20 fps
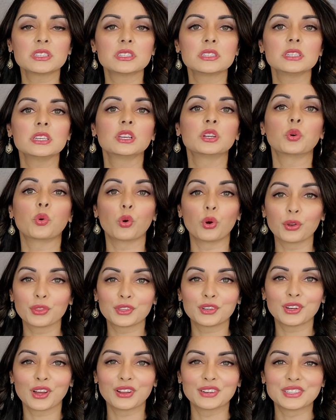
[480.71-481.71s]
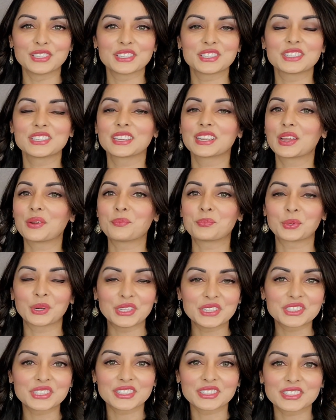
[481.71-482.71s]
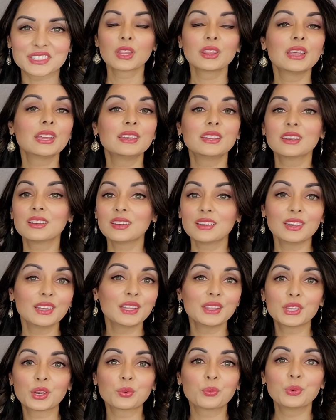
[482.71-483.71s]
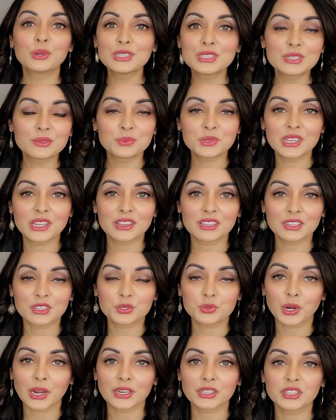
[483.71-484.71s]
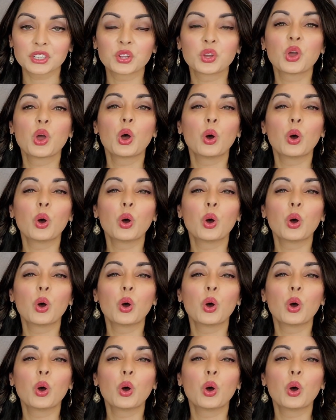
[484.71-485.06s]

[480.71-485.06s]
to see an orthodontist to get braces. They didn't need their wisdom teeth extracted.